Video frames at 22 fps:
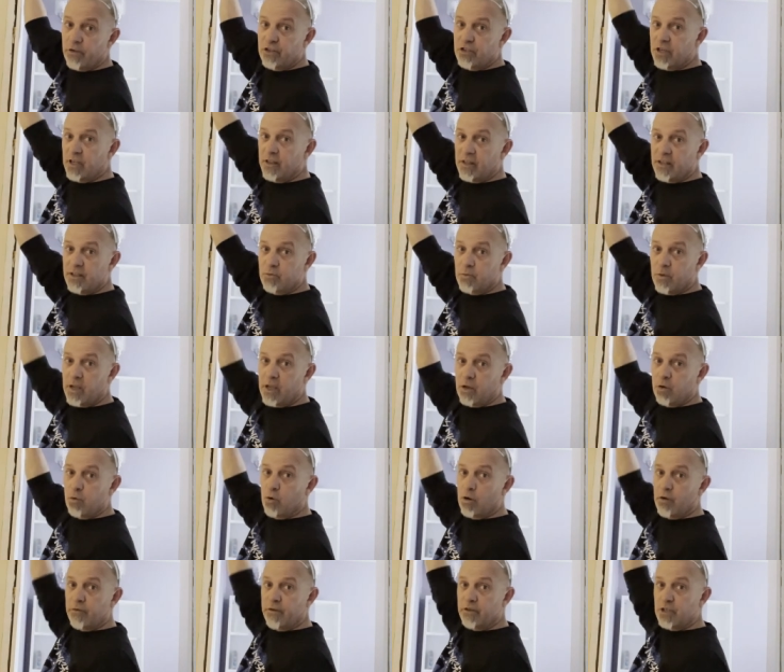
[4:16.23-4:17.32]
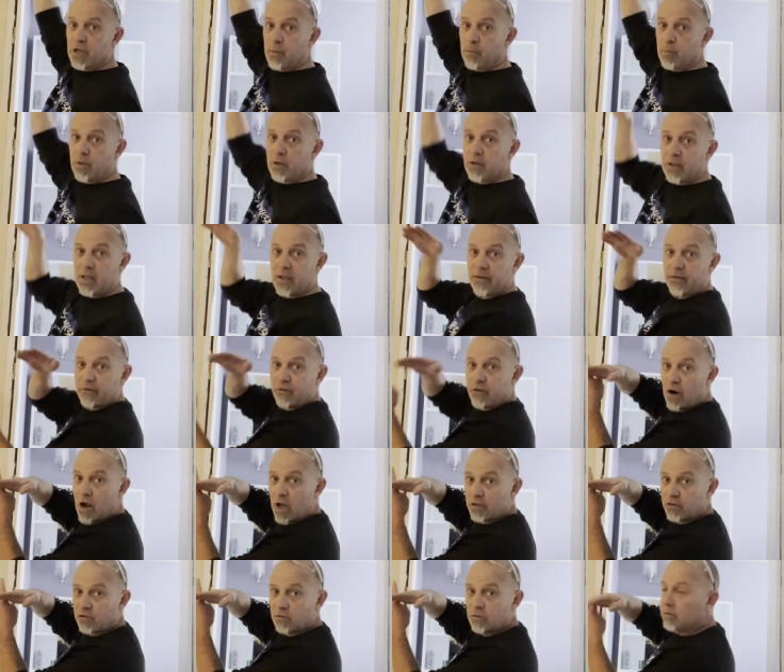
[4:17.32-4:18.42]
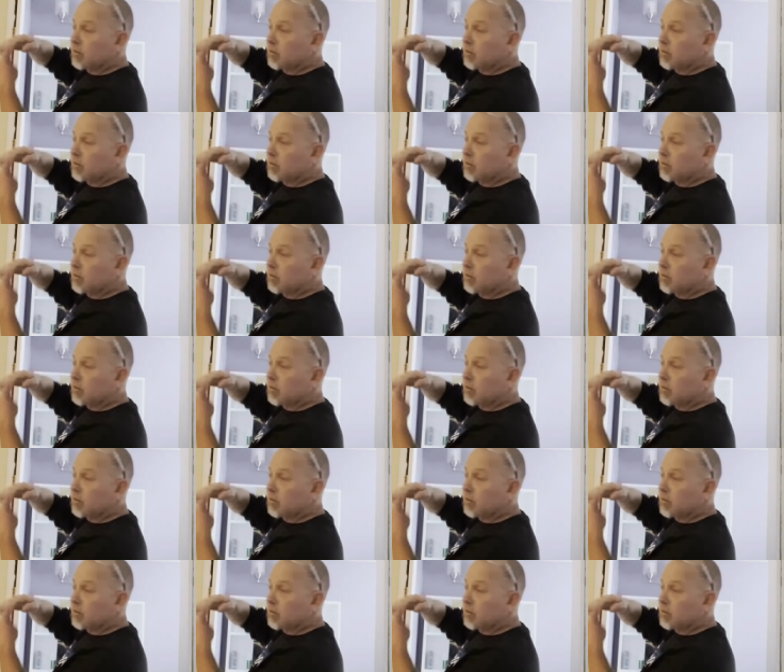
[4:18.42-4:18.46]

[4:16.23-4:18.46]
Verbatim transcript: inch in this way and quarter inch up uh, across.